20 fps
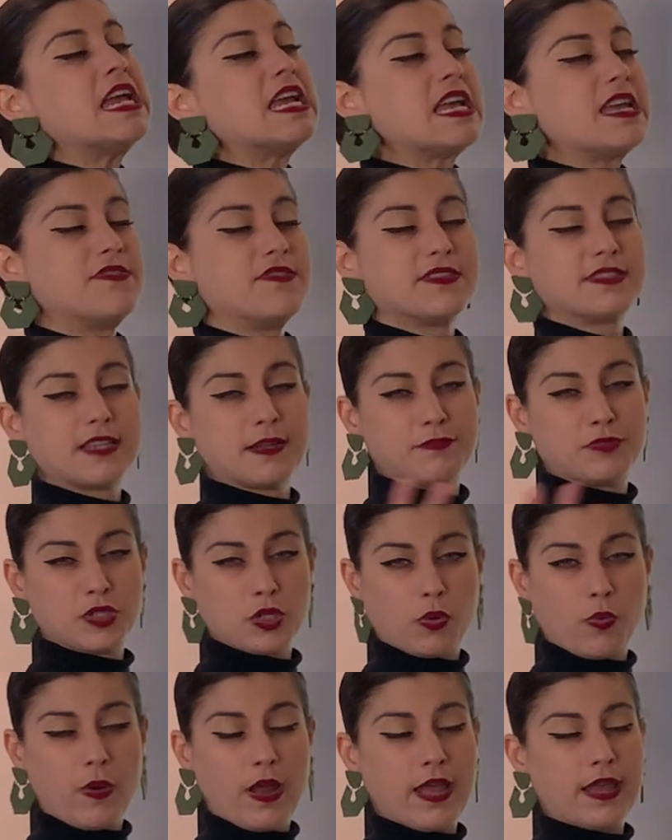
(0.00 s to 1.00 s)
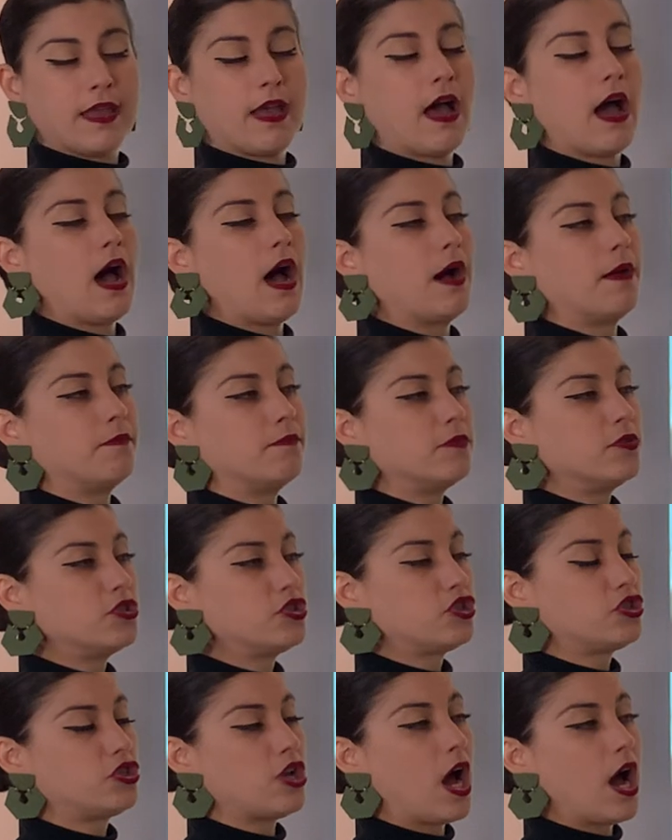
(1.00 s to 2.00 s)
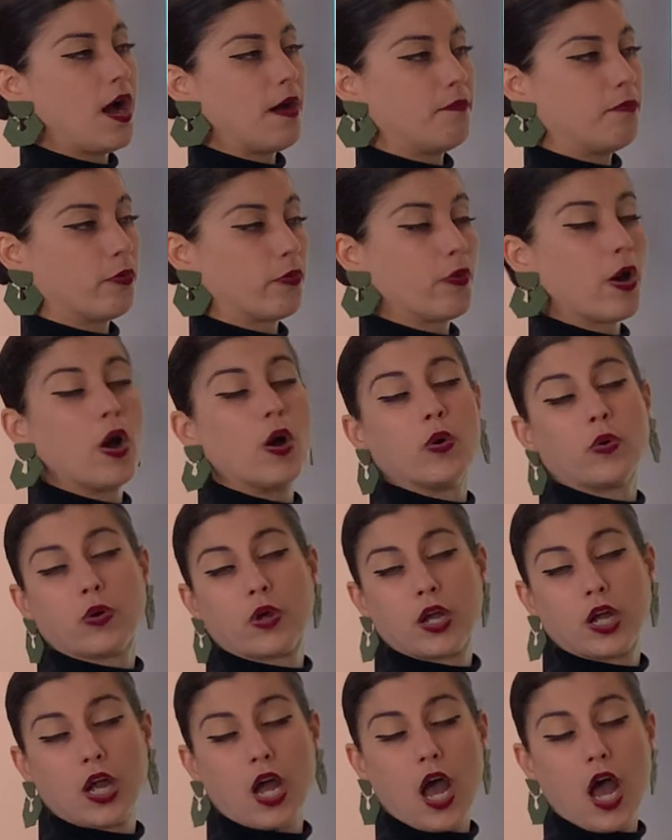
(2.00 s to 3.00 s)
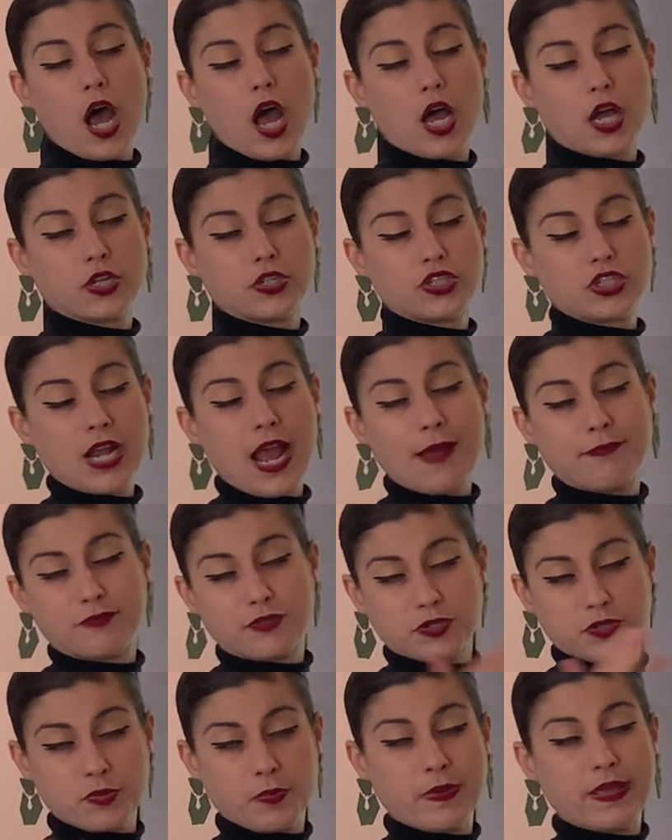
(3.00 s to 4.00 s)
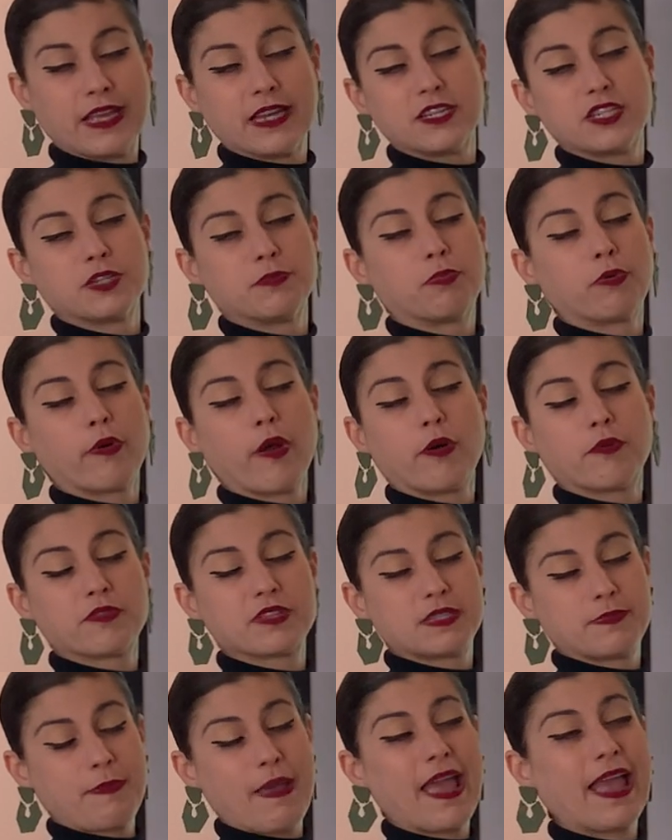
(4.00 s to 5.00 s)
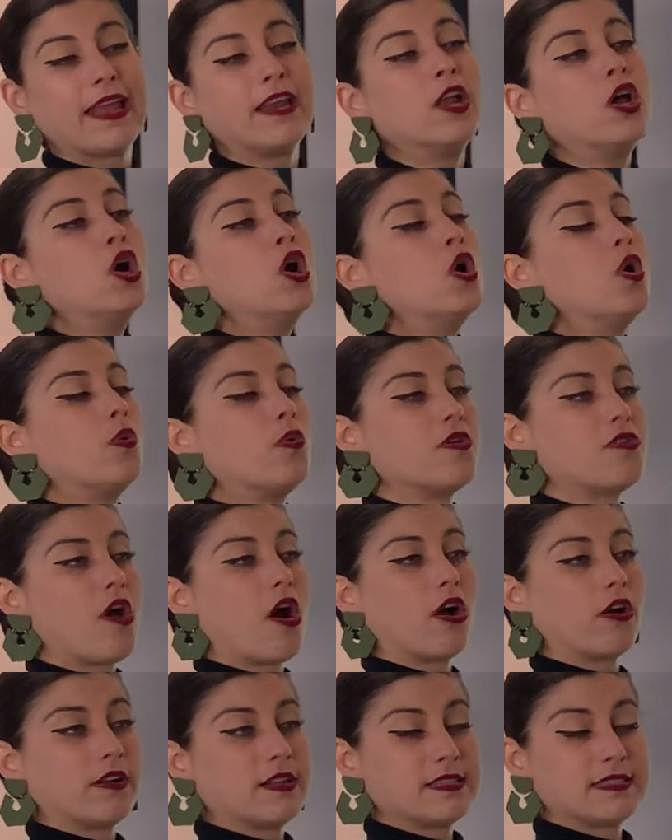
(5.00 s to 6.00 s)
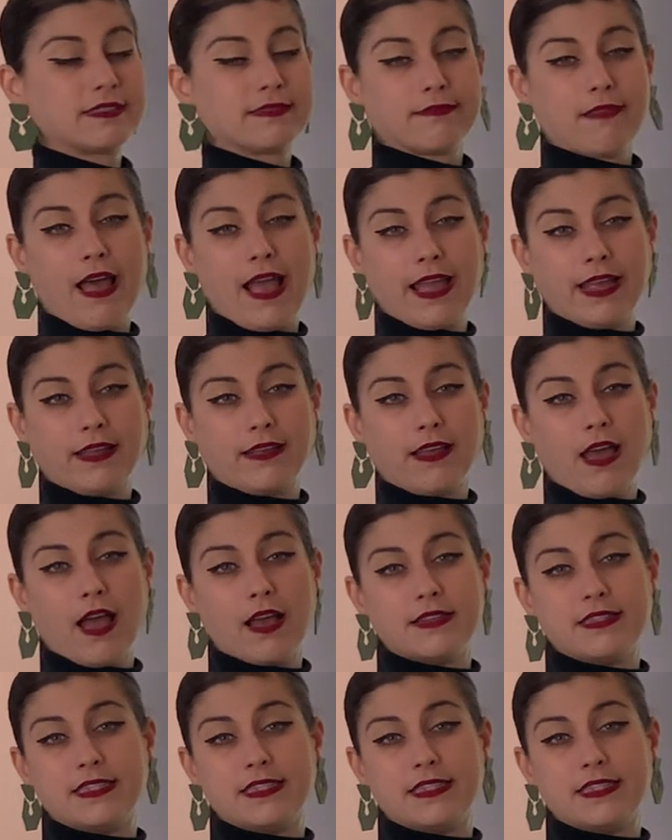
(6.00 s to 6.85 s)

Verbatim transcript: in the subsequent um, uh, Baroque uh, chapters when we get to Baroque Spain with artists like uh,